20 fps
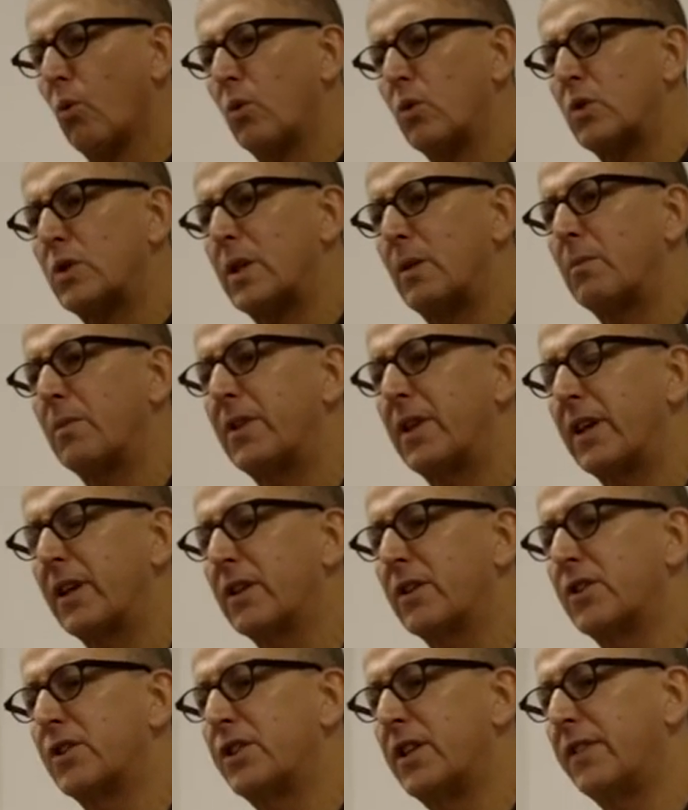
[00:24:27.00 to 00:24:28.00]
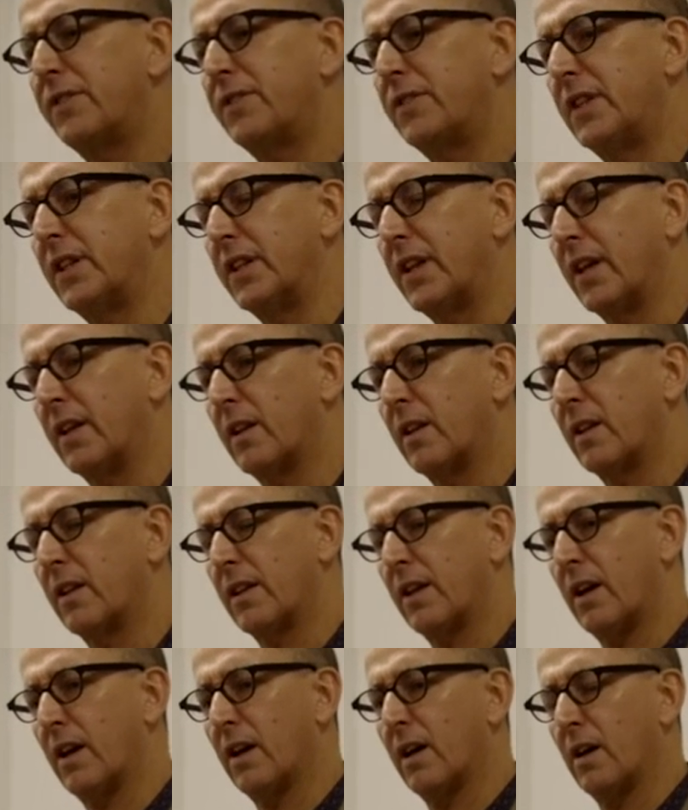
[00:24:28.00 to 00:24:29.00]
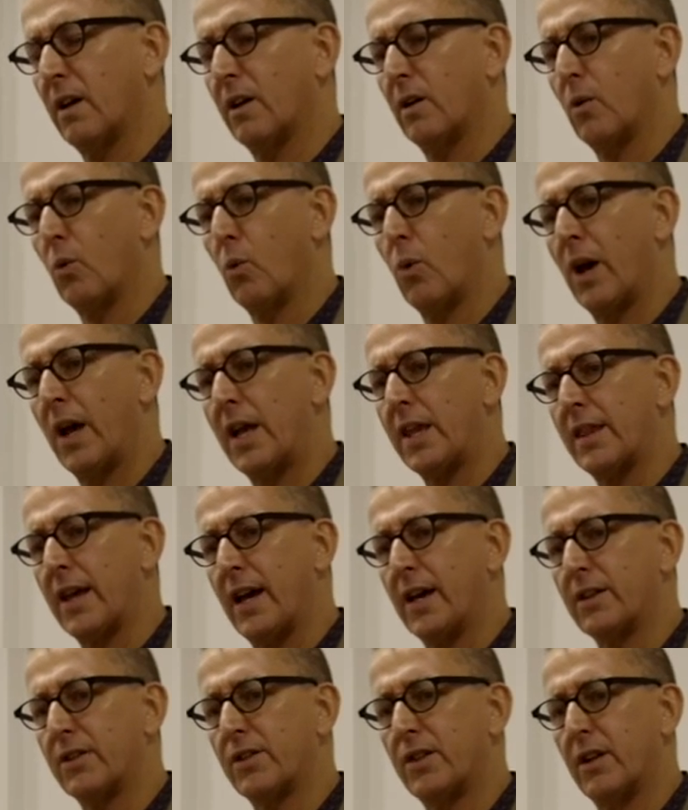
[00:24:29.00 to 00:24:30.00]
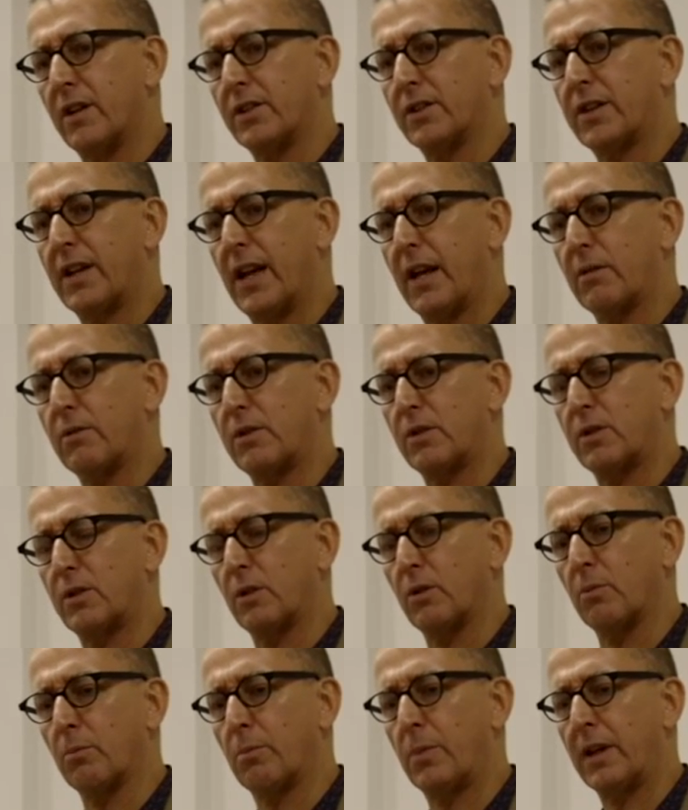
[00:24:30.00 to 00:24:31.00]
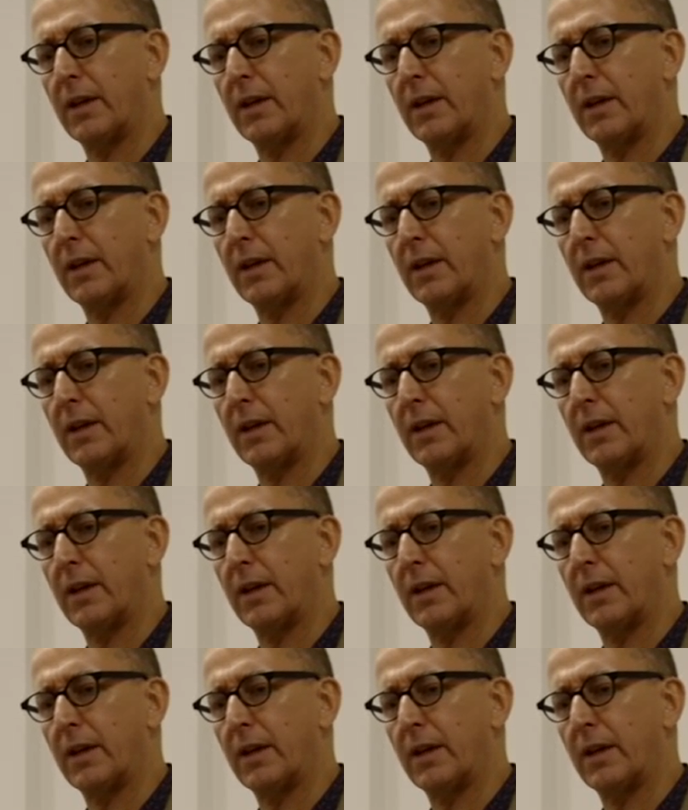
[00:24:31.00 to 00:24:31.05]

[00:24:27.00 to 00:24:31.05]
something shifted in the way that church council